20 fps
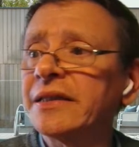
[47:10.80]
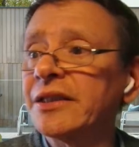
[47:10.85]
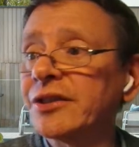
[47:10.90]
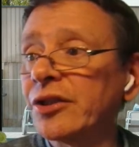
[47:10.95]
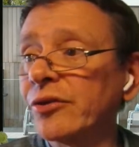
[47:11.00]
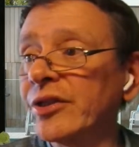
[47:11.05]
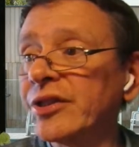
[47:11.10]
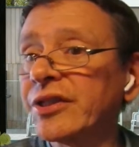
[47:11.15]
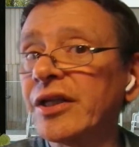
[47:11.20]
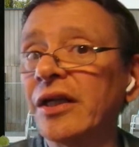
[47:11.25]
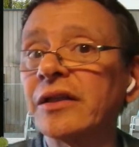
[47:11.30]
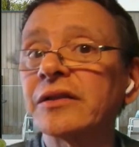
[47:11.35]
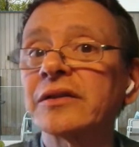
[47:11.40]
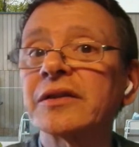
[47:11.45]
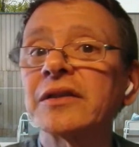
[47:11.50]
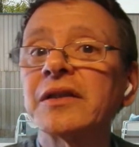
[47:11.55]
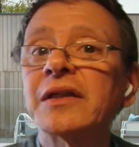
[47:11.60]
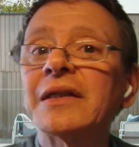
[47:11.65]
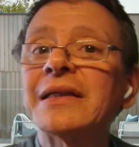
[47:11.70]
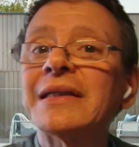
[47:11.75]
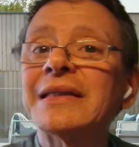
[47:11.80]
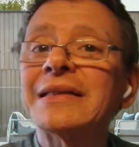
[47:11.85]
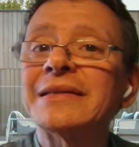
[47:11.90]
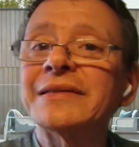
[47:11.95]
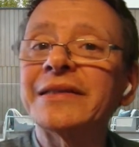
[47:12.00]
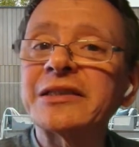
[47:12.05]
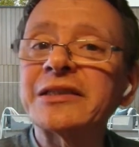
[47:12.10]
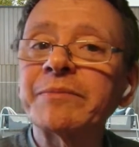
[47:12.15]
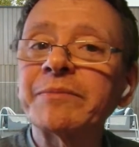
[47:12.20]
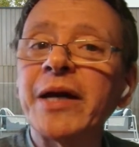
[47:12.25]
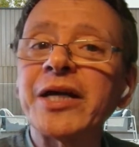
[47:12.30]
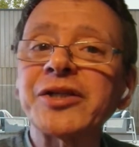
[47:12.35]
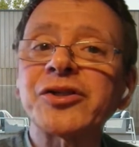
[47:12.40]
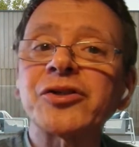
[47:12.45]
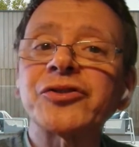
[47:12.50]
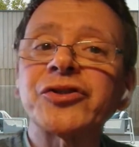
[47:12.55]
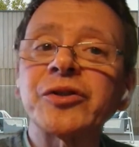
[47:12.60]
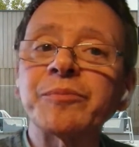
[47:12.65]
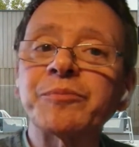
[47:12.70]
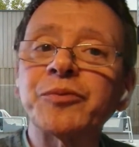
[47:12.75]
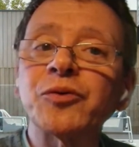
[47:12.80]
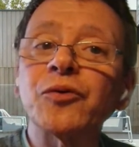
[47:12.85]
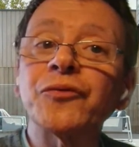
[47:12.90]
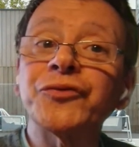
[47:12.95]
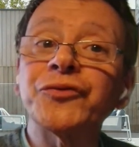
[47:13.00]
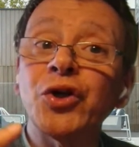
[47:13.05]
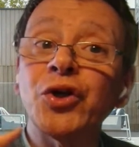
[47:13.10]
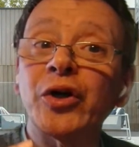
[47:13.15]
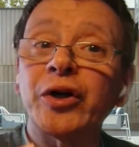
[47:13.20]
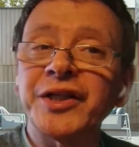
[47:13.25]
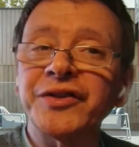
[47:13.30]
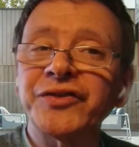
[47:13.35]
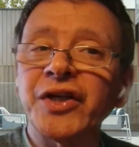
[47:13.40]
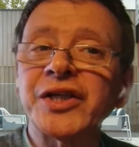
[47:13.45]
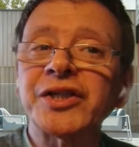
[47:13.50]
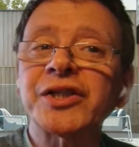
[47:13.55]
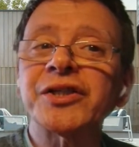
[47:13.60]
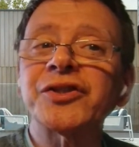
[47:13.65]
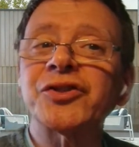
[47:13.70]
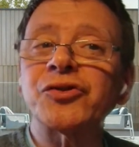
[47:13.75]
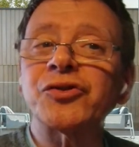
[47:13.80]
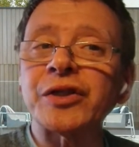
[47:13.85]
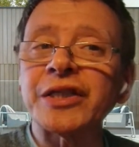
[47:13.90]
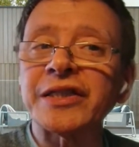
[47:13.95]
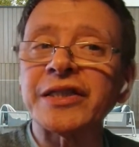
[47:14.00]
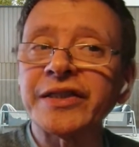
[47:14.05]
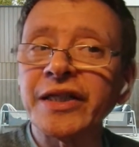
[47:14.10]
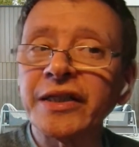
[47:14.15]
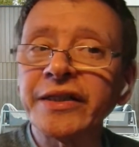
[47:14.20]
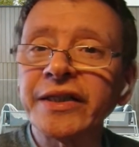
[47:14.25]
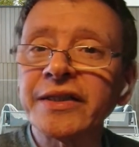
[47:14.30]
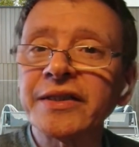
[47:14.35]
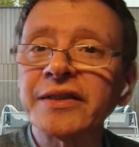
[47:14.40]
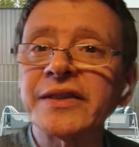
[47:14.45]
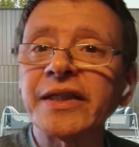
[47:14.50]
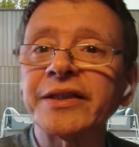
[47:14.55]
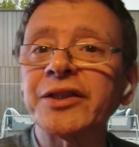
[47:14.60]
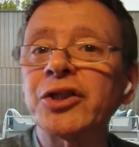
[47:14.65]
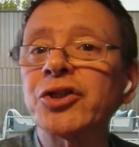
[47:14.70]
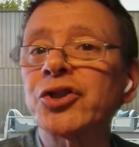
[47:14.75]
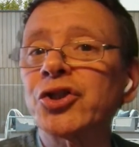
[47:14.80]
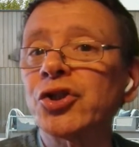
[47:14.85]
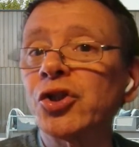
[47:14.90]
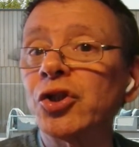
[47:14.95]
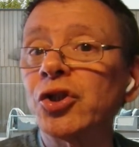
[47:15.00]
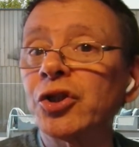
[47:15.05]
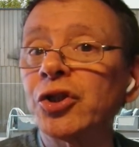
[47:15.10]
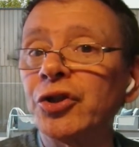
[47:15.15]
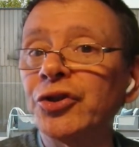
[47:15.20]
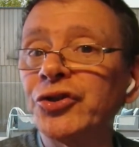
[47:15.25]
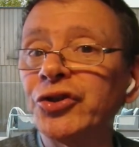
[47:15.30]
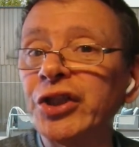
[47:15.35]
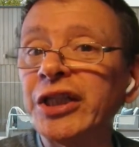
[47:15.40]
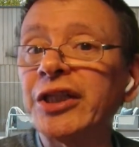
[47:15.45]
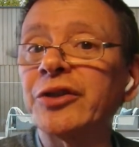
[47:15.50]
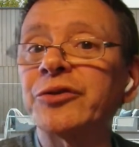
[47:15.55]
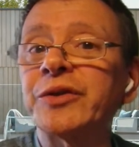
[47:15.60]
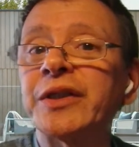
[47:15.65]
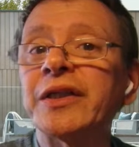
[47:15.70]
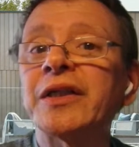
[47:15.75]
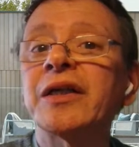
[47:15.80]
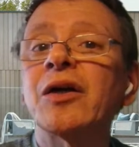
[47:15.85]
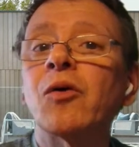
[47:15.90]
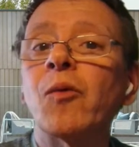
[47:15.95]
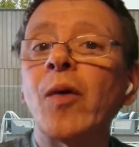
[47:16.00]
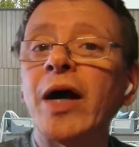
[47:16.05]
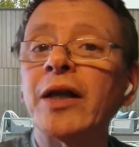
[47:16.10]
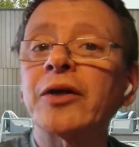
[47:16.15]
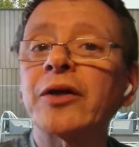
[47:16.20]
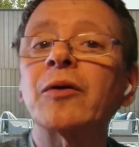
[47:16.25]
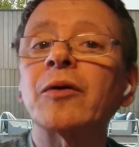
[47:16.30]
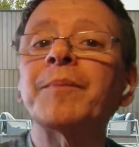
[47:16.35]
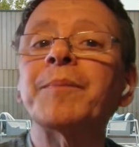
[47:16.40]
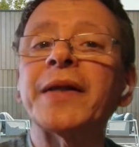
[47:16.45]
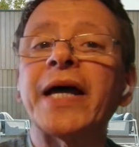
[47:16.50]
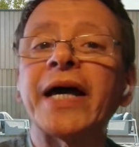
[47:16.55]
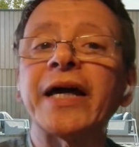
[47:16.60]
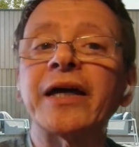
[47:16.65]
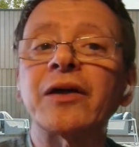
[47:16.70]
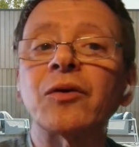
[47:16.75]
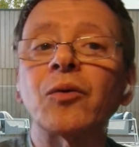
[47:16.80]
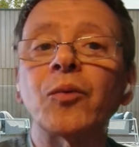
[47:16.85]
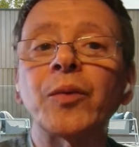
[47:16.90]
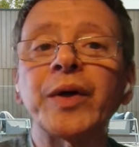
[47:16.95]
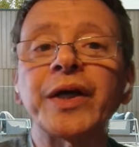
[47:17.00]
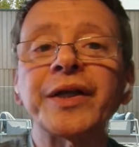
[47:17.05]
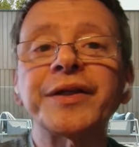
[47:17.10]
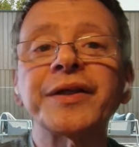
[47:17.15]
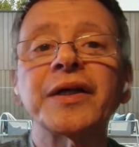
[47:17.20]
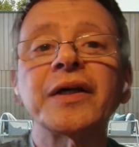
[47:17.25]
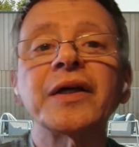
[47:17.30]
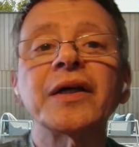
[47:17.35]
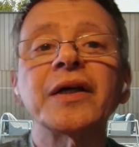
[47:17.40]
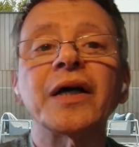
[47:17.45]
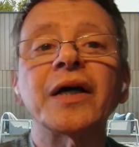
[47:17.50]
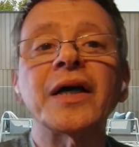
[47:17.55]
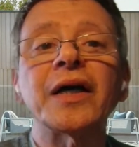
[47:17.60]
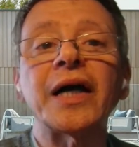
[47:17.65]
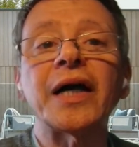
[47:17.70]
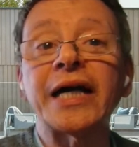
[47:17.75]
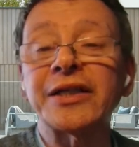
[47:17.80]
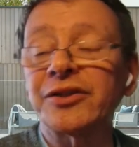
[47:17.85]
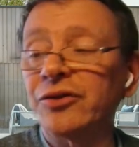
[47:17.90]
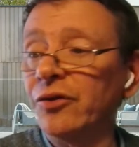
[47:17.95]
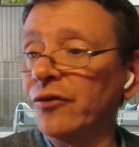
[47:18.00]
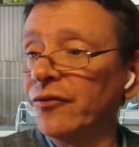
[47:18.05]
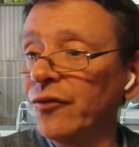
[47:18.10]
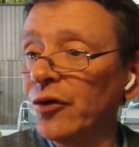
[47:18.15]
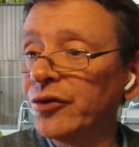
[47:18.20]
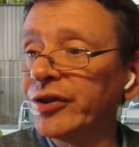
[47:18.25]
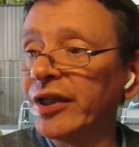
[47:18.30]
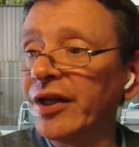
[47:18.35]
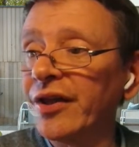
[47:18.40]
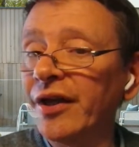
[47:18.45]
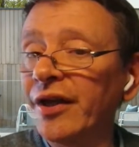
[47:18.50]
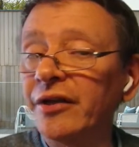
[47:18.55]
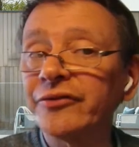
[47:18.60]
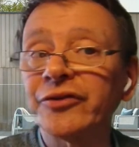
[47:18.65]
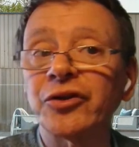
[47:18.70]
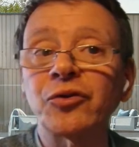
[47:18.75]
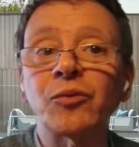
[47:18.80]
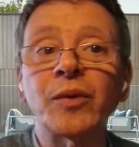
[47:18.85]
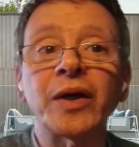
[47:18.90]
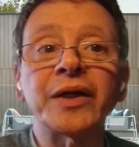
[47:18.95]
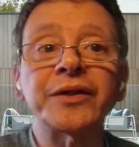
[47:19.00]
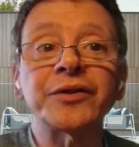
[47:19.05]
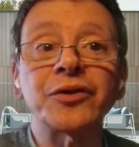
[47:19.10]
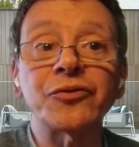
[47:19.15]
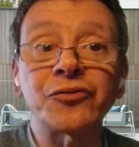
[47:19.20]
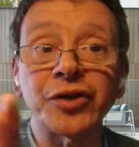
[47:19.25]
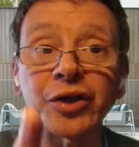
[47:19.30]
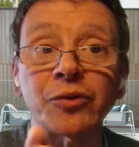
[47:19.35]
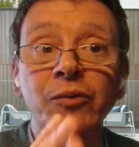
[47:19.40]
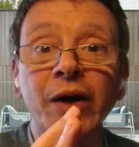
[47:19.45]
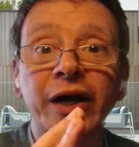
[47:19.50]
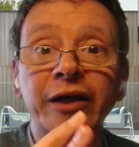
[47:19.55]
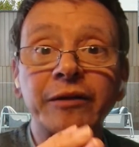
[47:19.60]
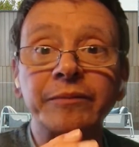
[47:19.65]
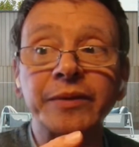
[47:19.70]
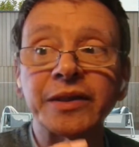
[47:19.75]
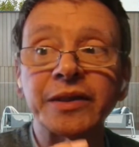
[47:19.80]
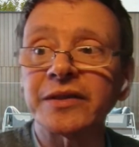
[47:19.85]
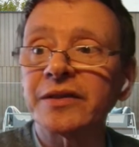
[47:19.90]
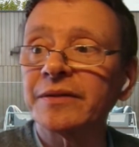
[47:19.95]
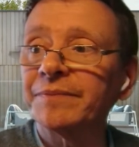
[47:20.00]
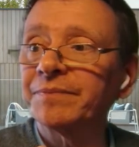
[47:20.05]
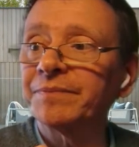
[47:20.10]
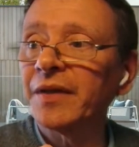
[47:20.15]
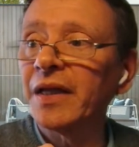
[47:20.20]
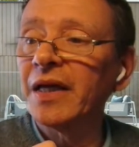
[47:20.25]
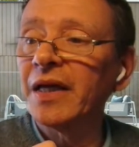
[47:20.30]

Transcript: And as a result, these measures improve the organization's resilience and ensure continuity while complying with ISO 14001 requirements.